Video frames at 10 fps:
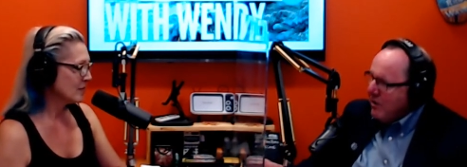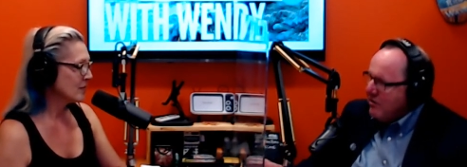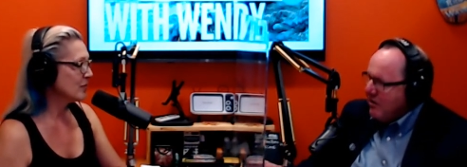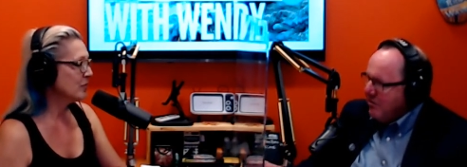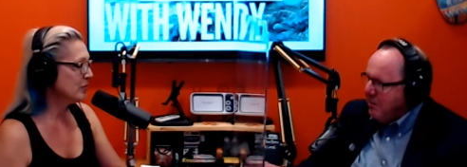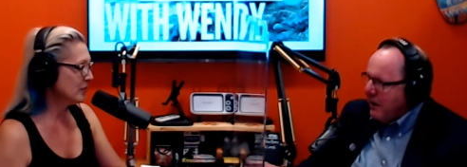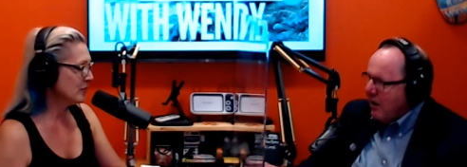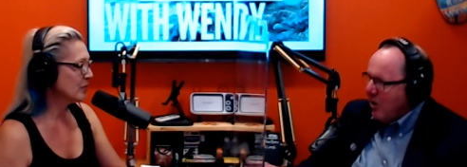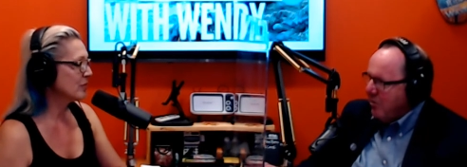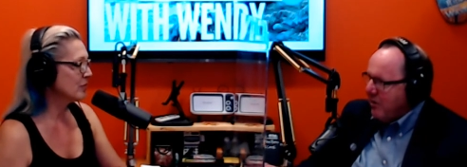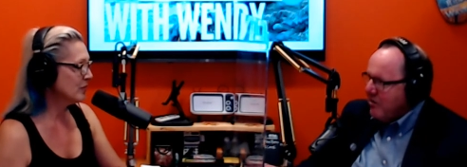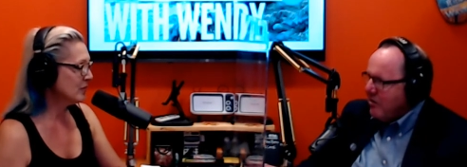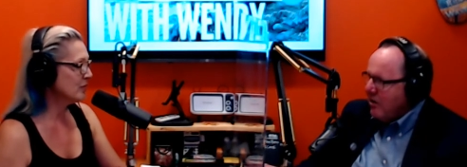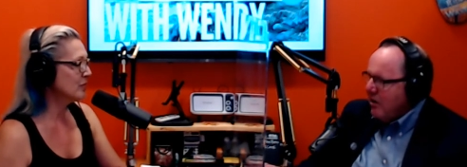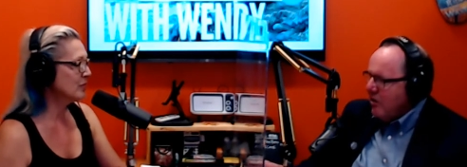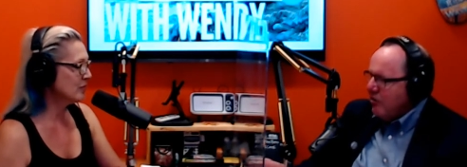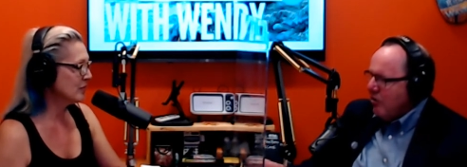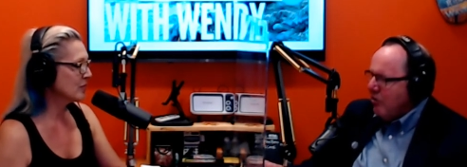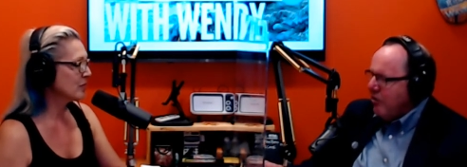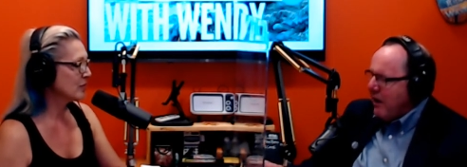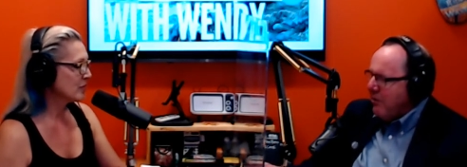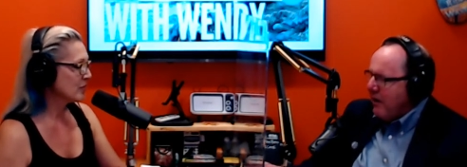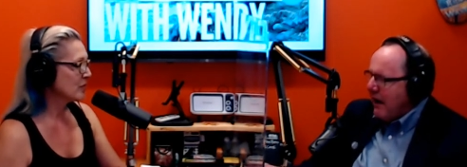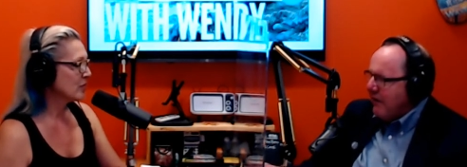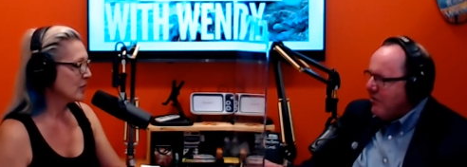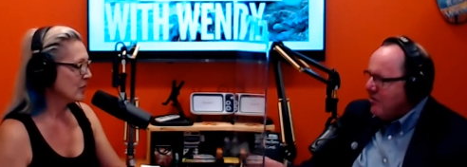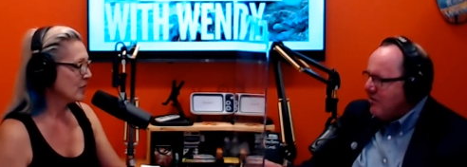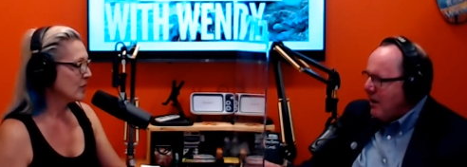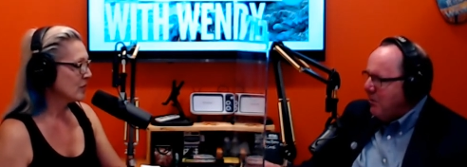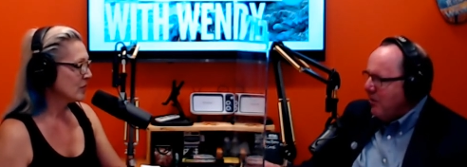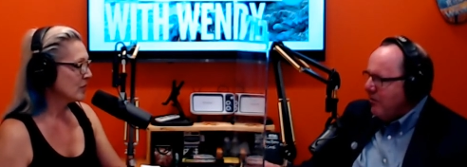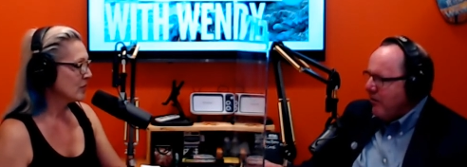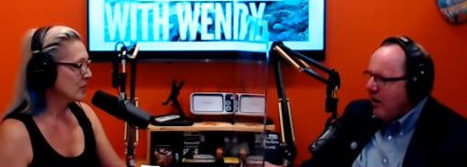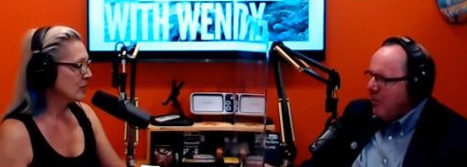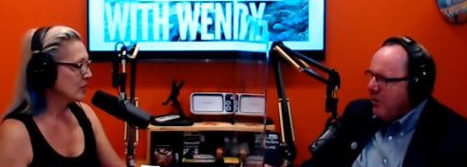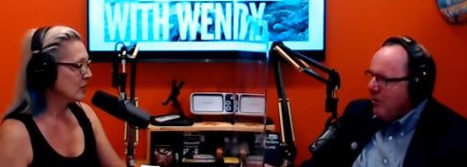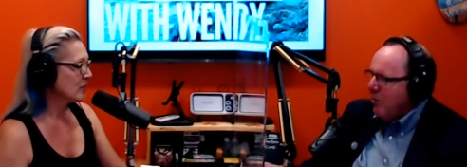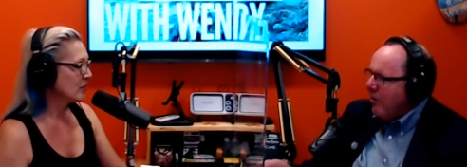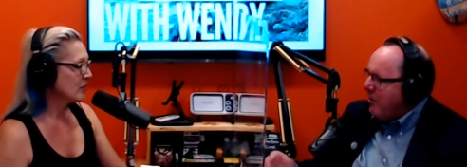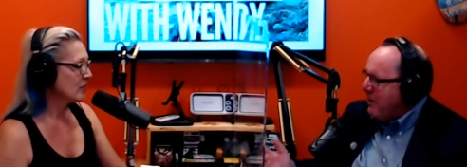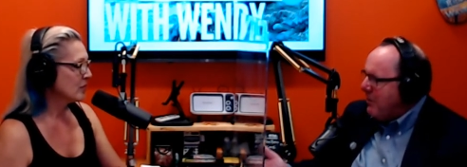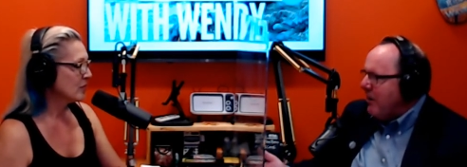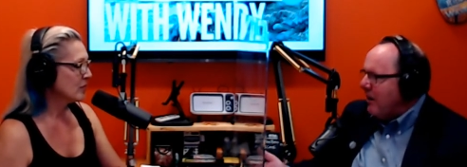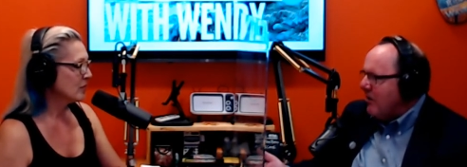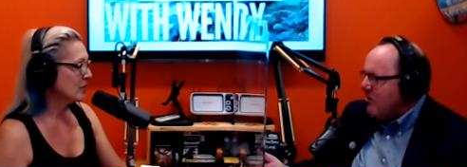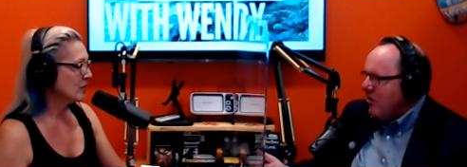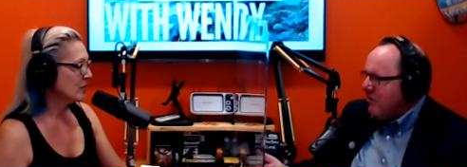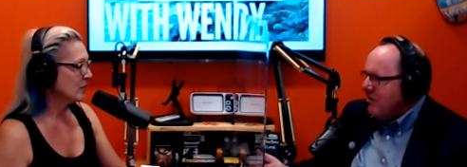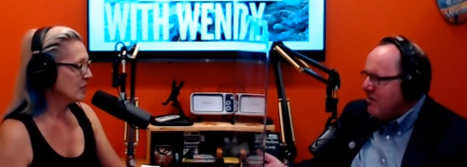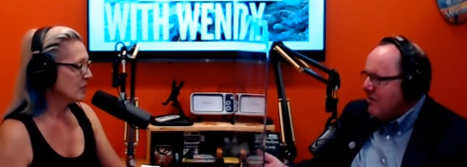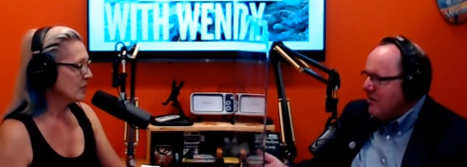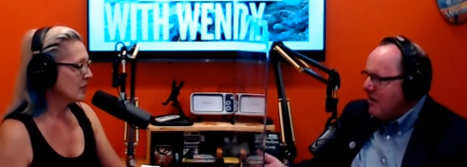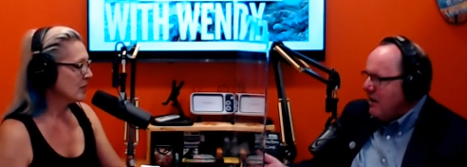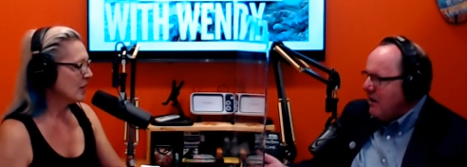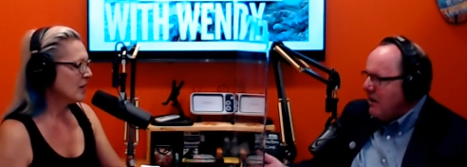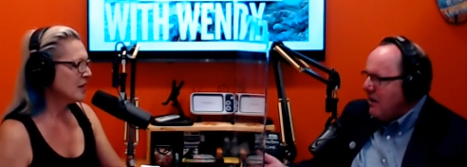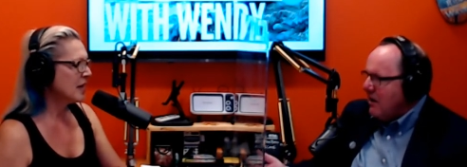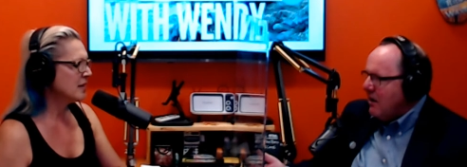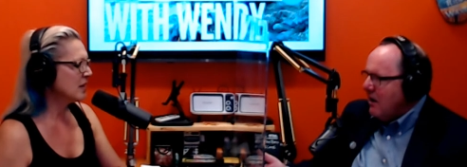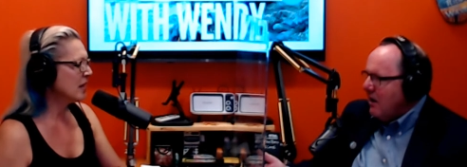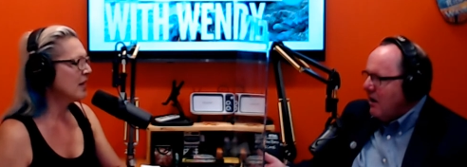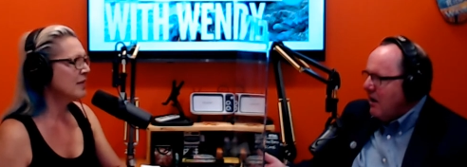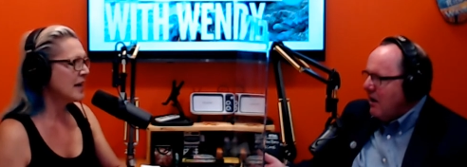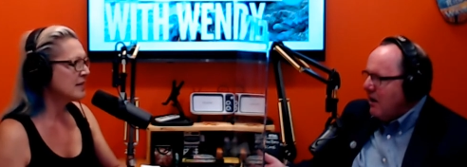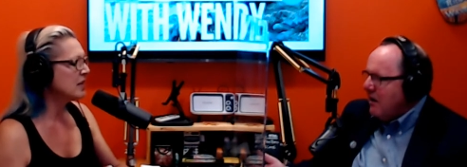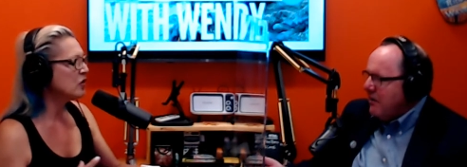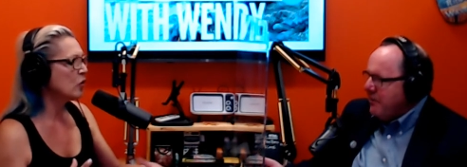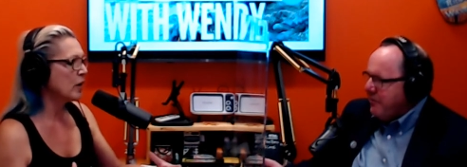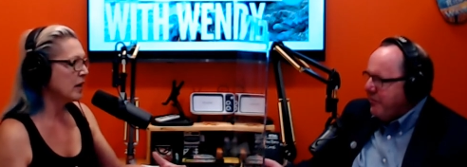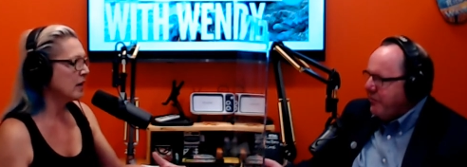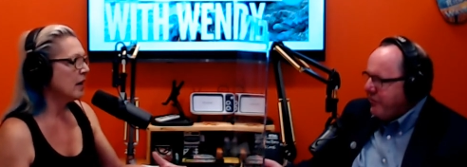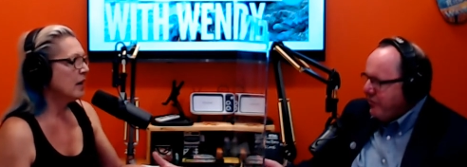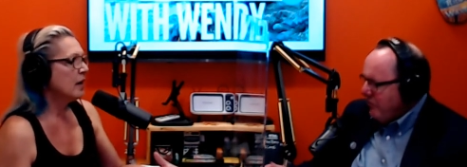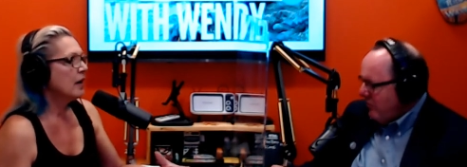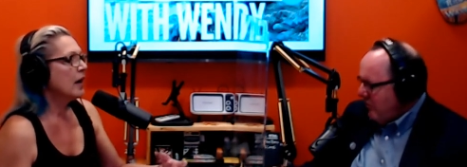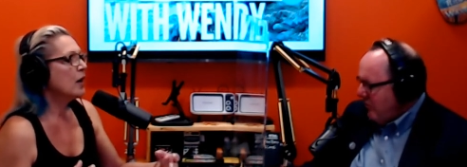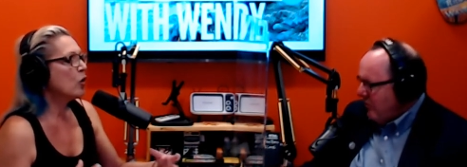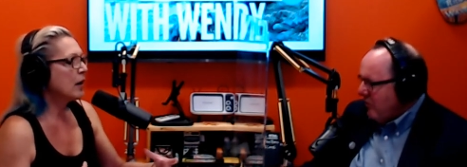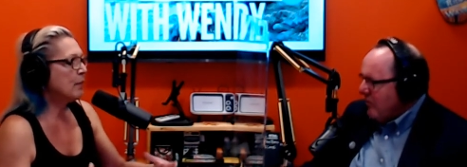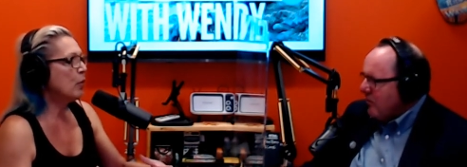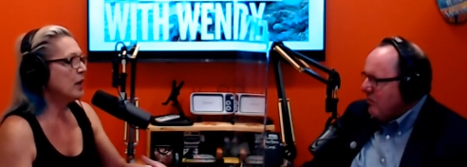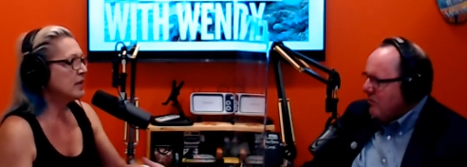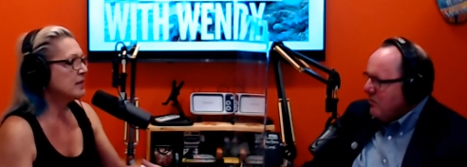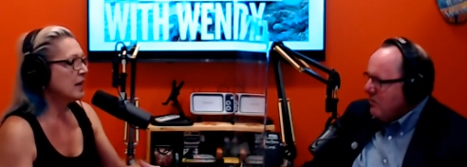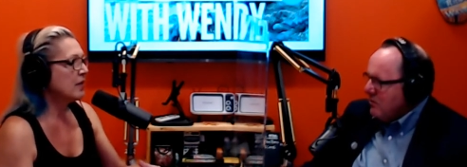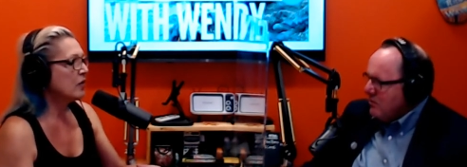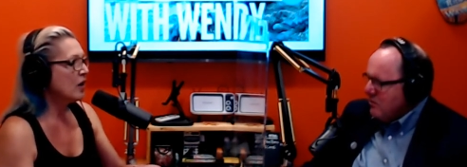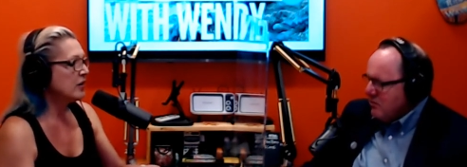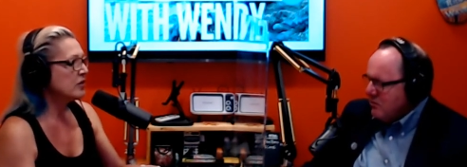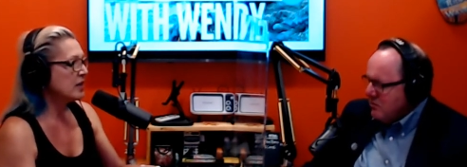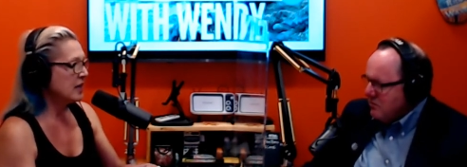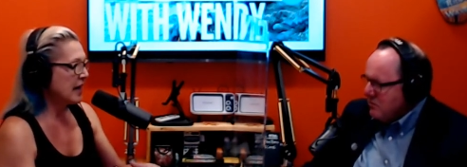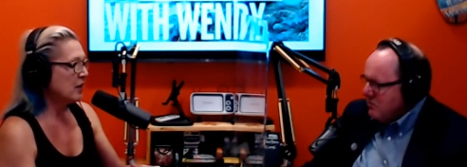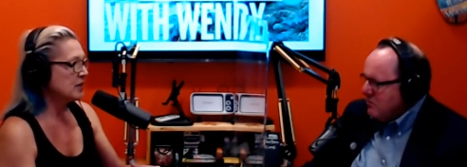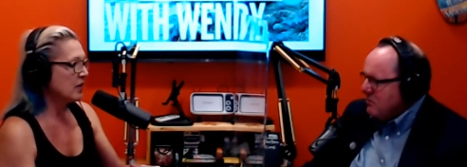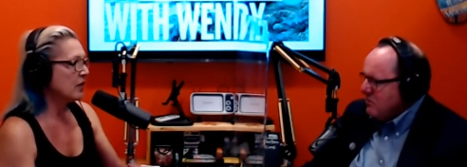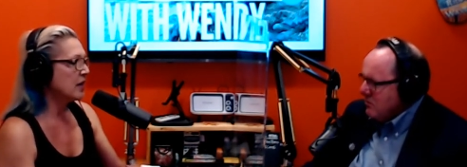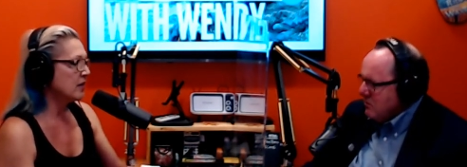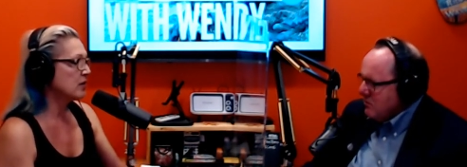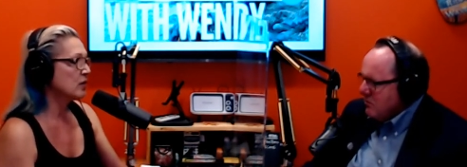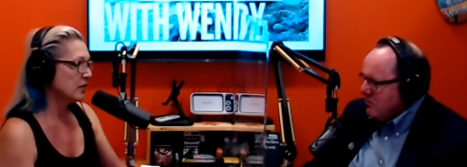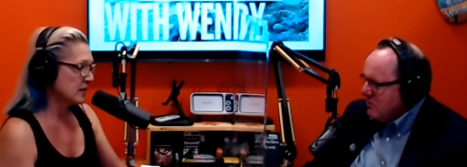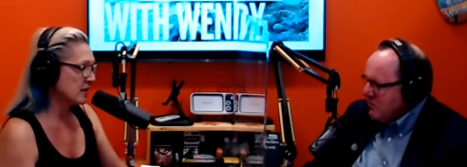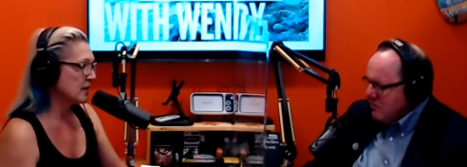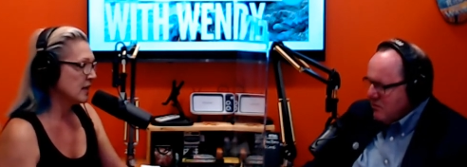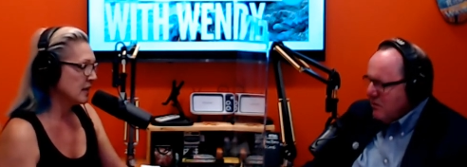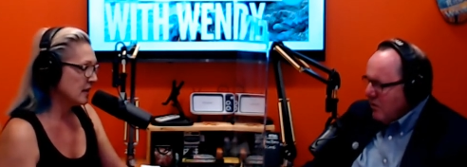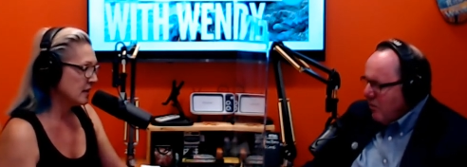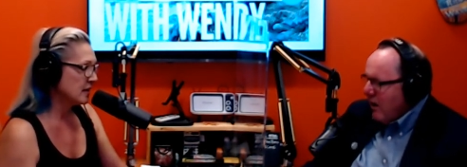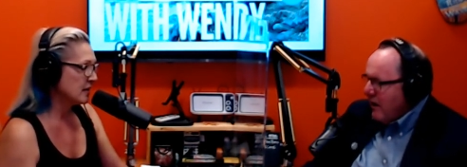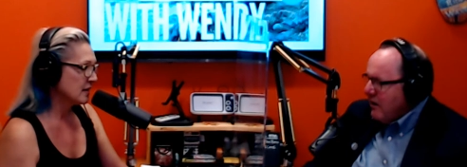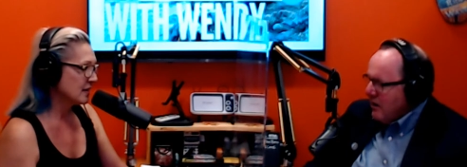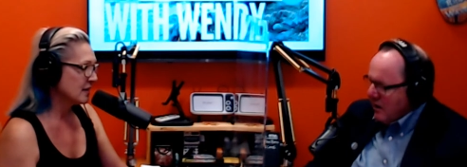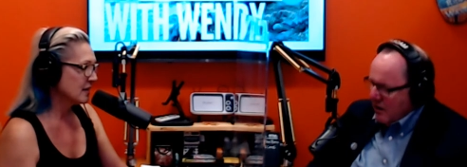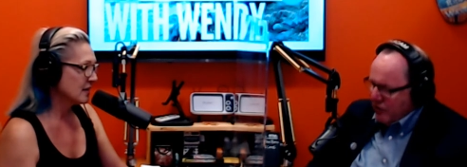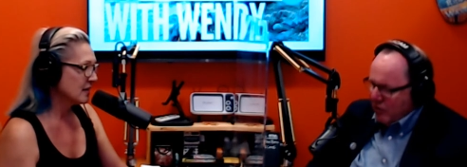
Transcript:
Speaker 1: of mm-hmm. being homeless. Mm-hmm, mm-hmm. So they would have a stable environment where they'd be able to get the services that they need. That's
Speaker 2: and that's such a great a great point is that they're not just getting housing, they're getting the services they need.
Speaker 1: Right. So we're